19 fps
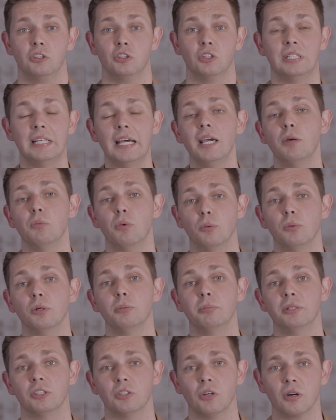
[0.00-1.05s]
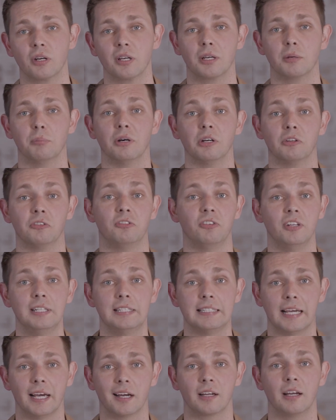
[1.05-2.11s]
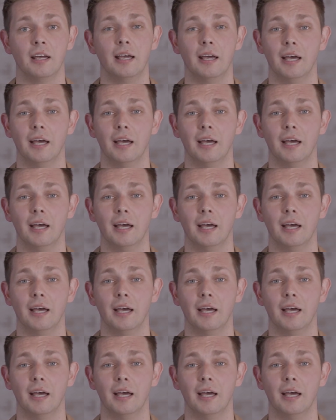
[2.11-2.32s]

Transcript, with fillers: Today, we will be talking about FinTech,